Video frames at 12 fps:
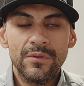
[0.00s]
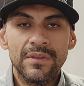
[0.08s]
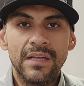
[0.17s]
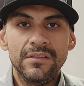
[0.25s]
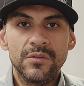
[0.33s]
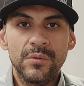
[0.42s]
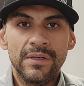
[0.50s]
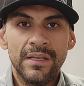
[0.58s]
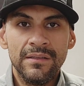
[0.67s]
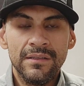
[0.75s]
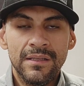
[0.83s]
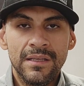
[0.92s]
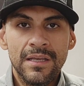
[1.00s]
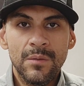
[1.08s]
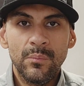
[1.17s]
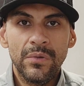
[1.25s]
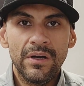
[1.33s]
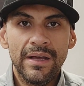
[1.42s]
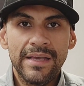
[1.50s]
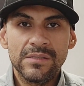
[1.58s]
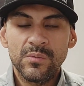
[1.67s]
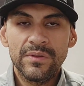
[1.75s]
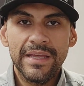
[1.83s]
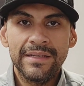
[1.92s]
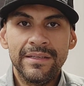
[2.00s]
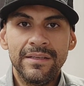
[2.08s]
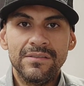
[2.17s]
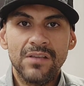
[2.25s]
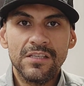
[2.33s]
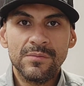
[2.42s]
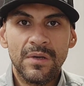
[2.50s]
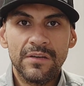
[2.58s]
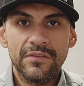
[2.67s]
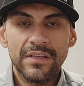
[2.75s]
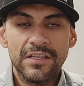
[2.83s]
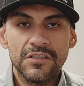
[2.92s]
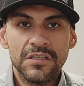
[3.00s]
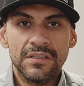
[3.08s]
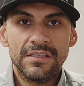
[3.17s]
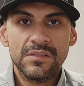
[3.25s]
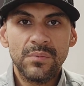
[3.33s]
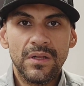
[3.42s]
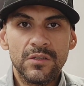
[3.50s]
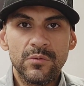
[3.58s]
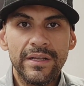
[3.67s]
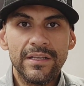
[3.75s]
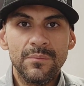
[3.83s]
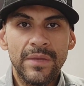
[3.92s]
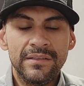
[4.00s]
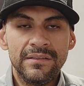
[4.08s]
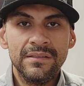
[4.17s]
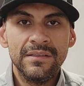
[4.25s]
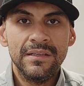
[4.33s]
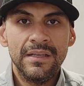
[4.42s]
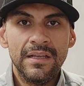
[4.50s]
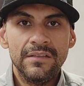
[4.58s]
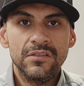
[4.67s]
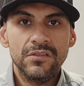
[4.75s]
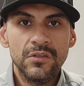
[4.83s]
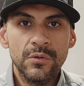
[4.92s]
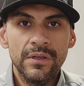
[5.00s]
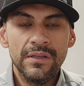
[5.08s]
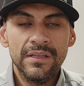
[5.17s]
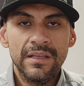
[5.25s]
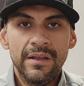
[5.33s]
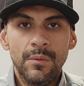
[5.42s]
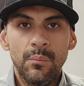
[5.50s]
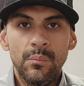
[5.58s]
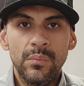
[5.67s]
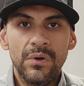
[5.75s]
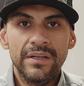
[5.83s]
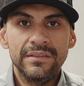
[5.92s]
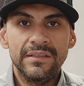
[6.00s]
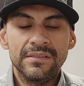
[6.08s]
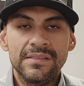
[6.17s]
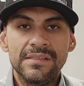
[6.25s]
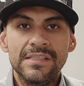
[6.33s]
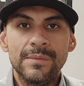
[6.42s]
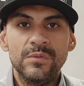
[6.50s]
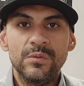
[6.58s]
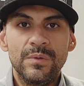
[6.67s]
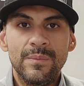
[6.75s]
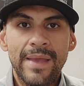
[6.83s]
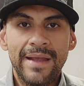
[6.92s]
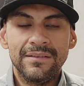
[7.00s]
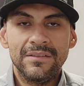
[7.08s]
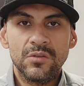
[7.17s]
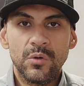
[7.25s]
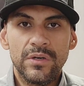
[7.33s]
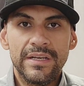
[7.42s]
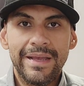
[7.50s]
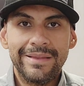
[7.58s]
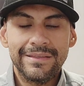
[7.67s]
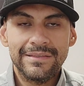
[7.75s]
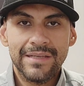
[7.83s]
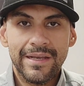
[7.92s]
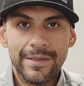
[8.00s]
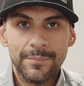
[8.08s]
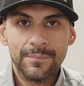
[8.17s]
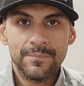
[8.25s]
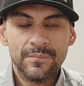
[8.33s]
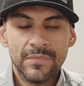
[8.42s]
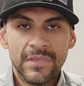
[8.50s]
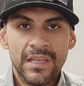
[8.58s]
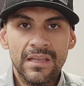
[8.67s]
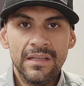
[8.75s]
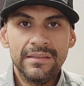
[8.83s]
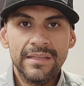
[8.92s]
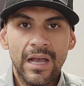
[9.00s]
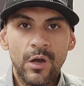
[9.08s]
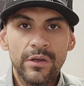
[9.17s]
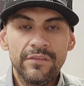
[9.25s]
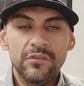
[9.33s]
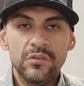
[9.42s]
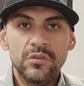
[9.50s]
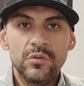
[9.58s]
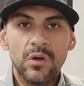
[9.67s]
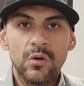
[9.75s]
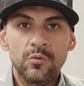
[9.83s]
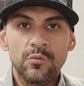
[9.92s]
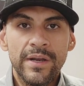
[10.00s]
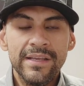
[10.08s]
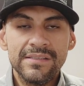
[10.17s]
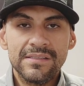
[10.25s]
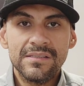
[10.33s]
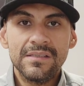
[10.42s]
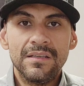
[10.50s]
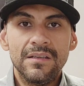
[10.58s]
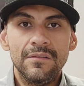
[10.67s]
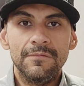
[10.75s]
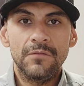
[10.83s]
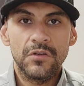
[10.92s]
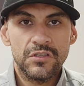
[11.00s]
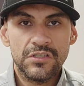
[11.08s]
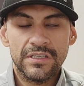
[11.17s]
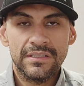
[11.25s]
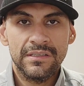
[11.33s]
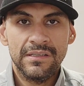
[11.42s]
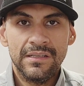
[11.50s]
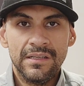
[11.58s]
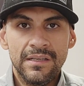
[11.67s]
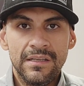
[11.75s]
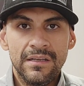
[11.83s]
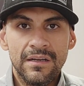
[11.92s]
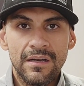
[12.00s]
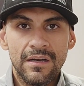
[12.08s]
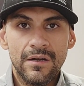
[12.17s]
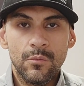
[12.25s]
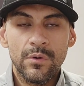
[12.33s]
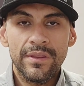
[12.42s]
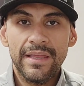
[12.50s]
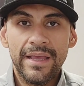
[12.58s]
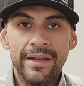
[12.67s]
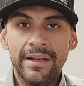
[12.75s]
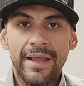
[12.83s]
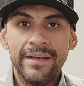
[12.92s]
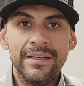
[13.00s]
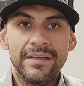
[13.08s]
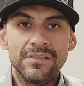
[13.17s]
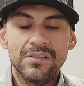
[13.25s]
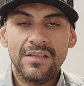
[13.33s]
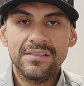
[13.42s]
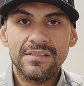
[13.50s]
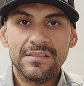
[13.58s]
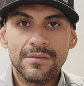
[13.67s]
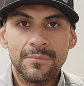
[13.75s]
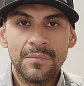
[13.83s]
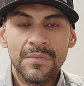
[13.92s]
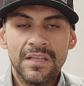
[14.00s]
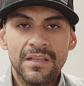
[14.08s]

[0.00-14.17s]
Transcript: with not doing it, but as with any exhaust modification, it's probably recommended to do it, but doesn't seem to be mandatory at the time. Now, if you do a race version with any exhaust system